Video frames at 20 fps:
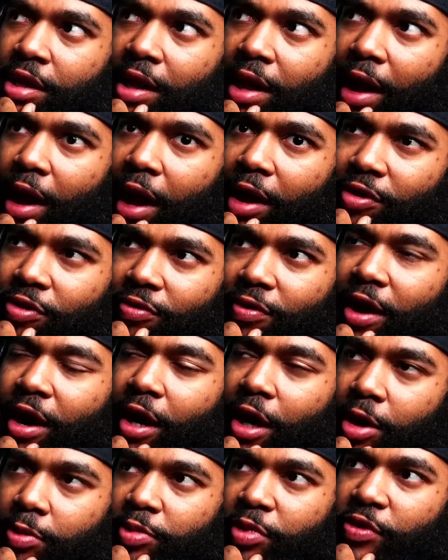I tried
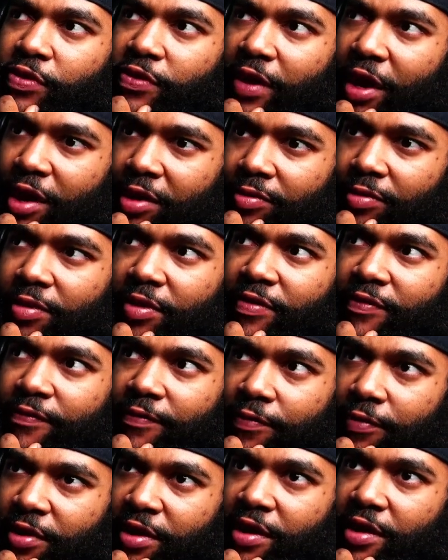almost every
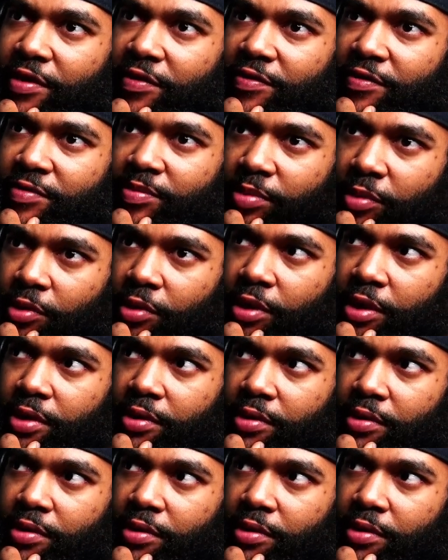freaking sport.